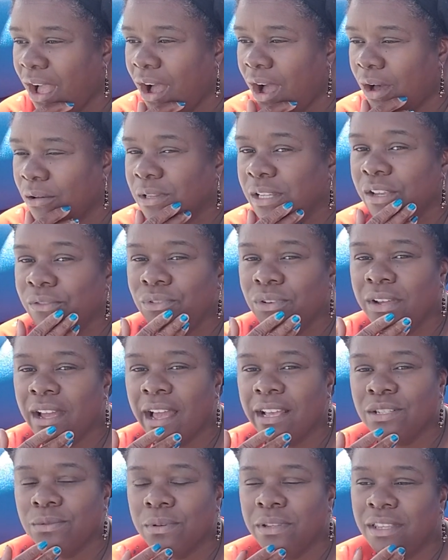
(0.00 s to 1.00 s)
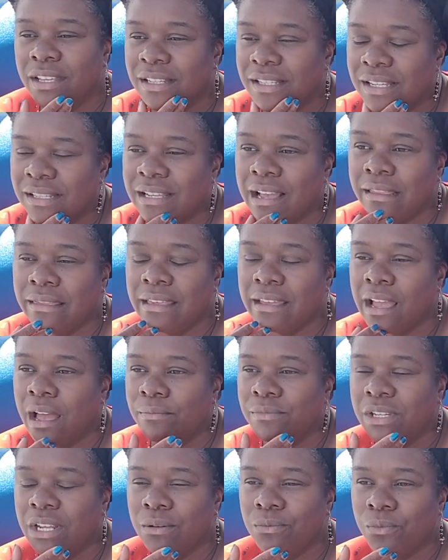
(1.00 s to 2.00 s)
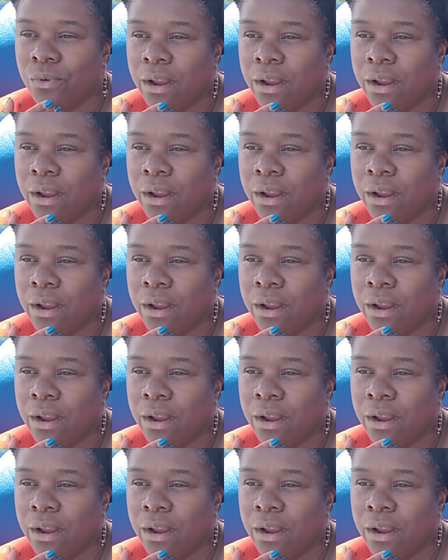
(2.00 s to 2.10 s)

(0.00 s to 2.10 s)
I'll leave you guys with this because I think I'm done